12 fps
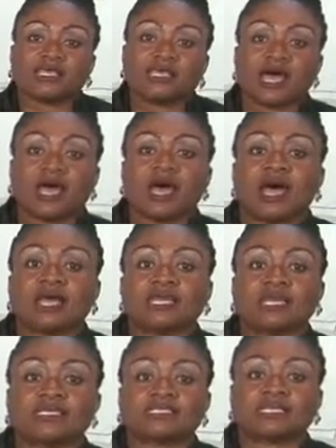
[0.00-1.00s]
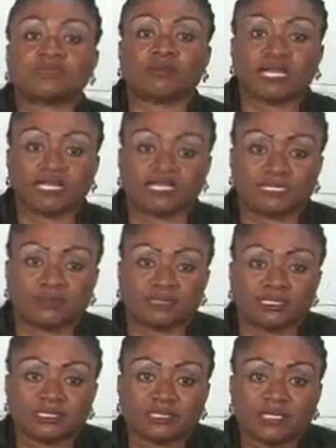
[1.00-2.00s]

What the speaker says: Now, our nursing management.